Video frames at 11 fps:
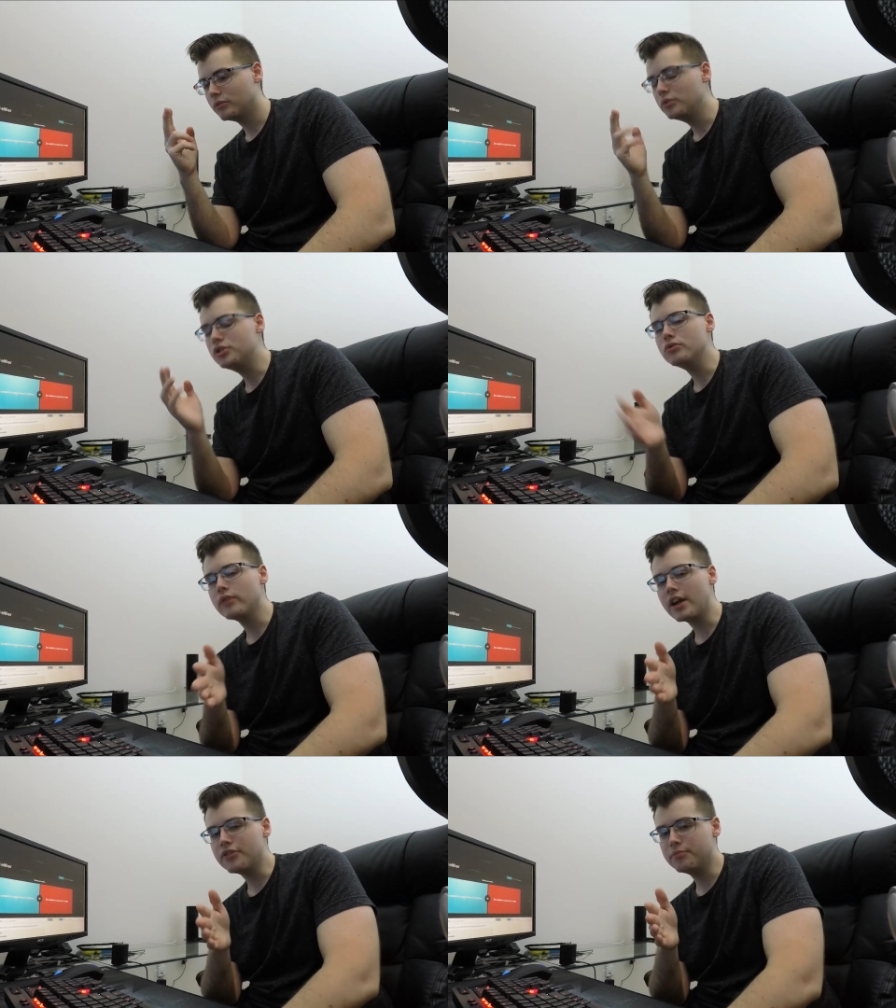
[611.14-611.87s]
Would
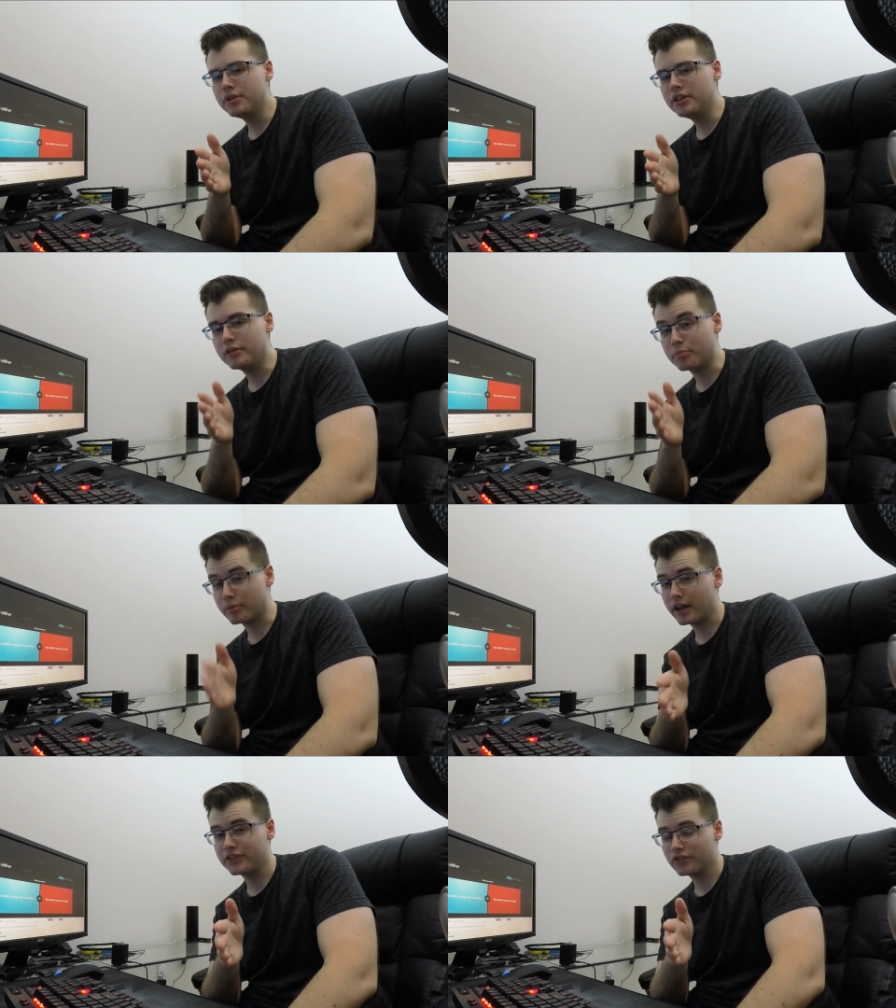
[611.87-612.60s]
you rather be
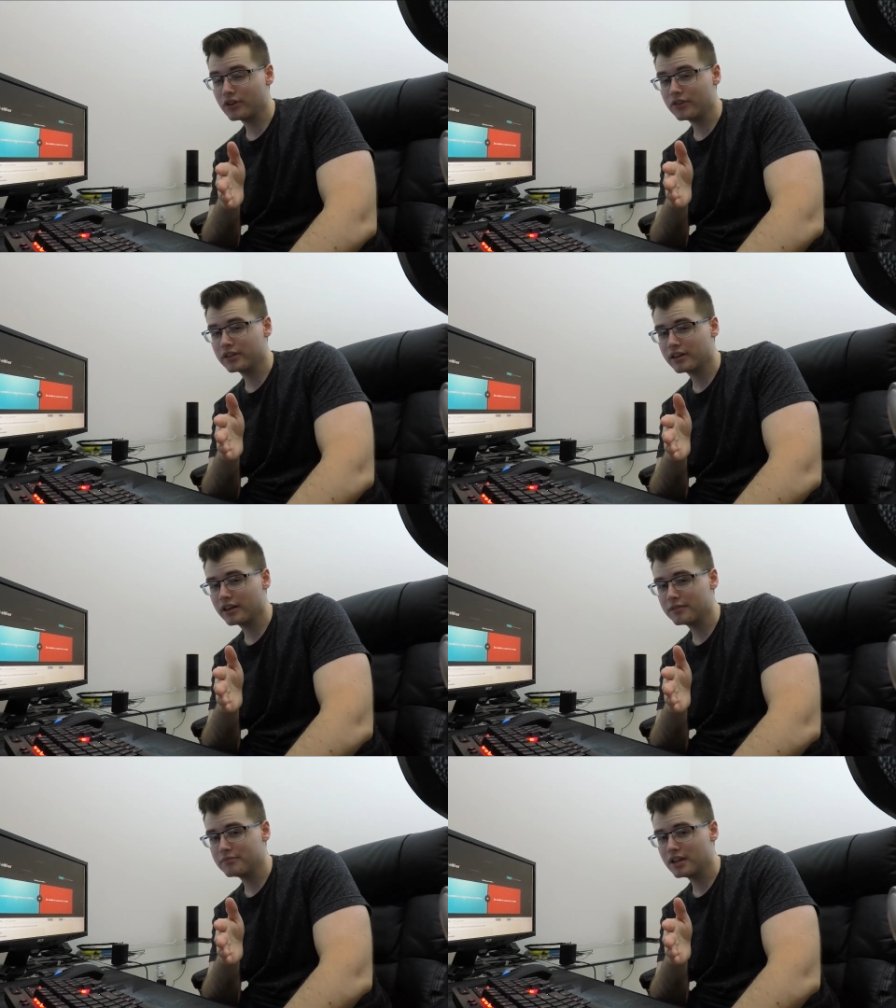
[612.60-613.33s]
depressed all the
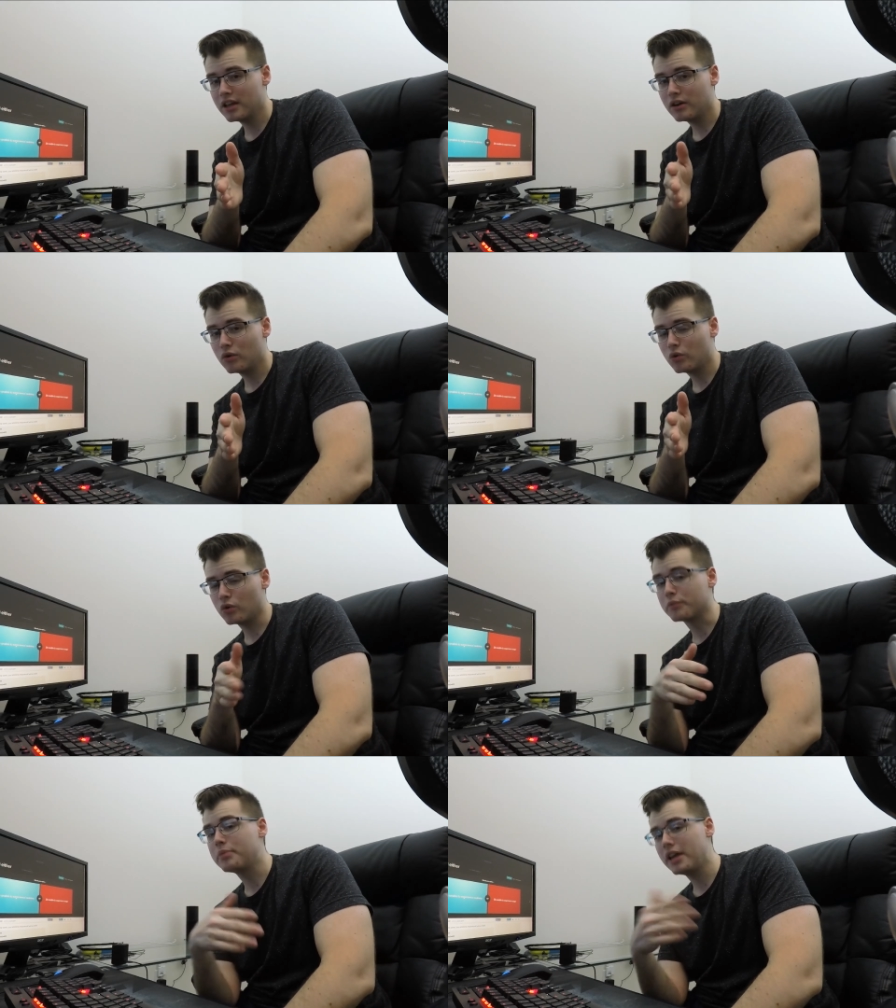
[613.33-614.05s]
time
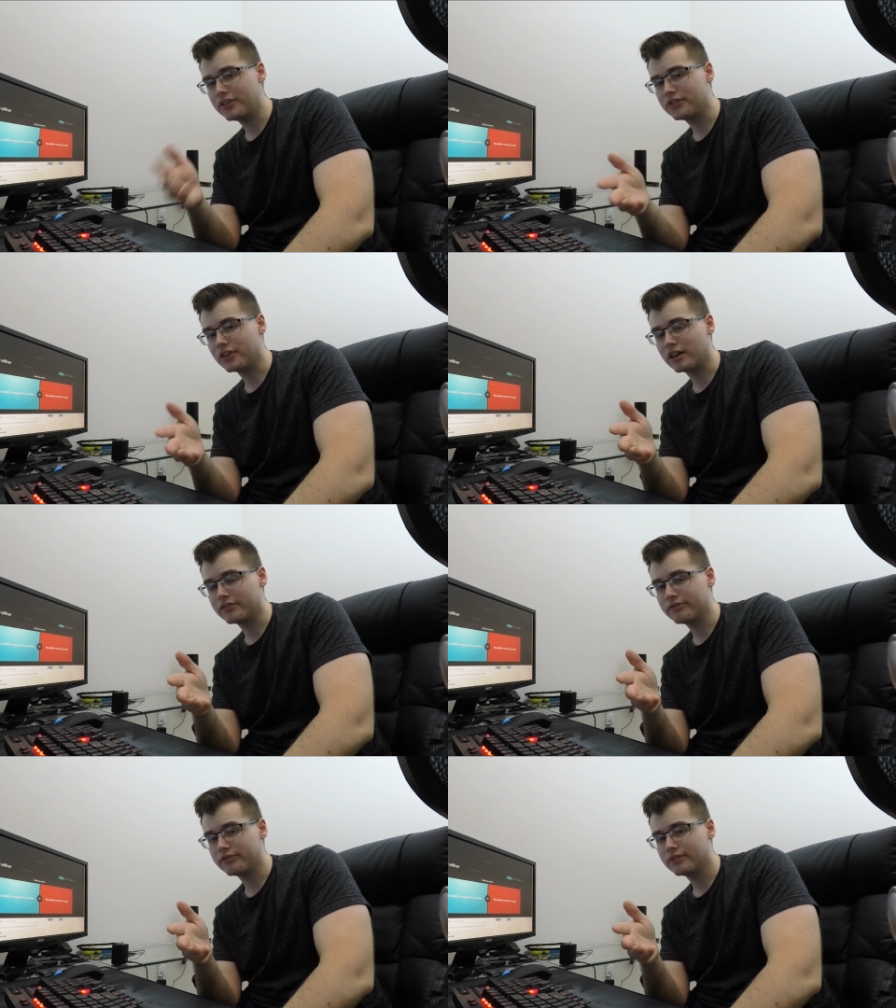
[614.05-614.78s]
or pissed
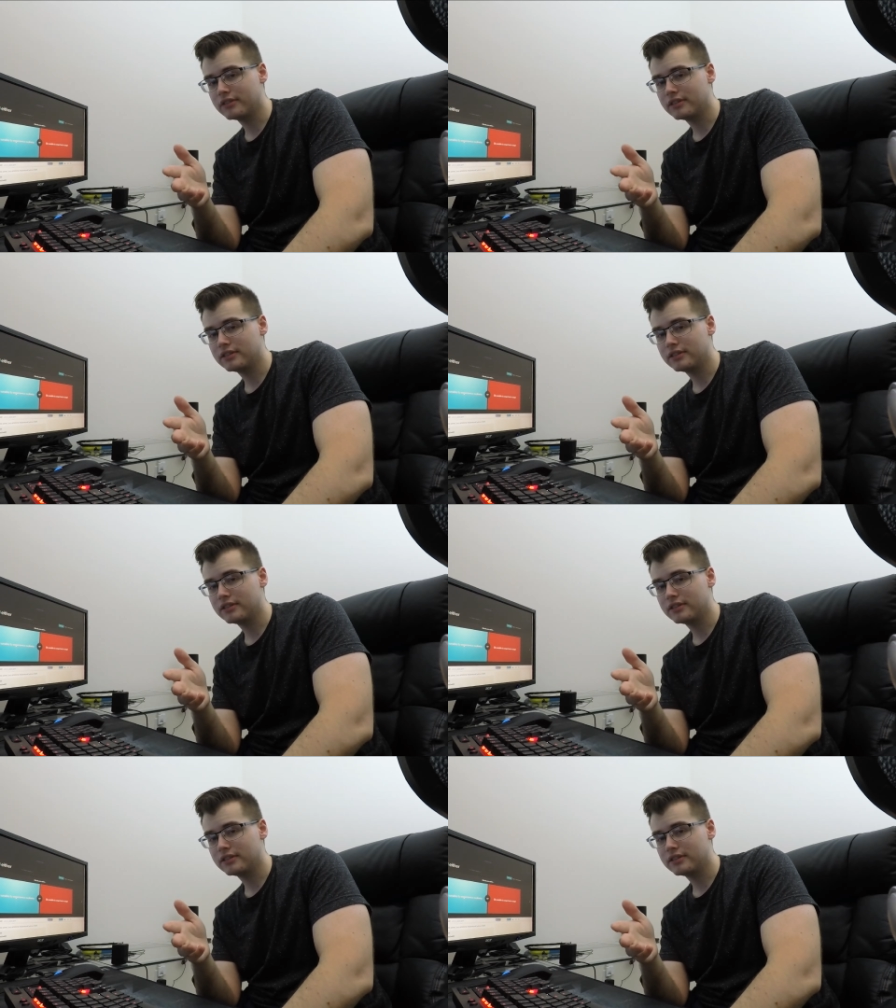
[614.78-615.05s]
off?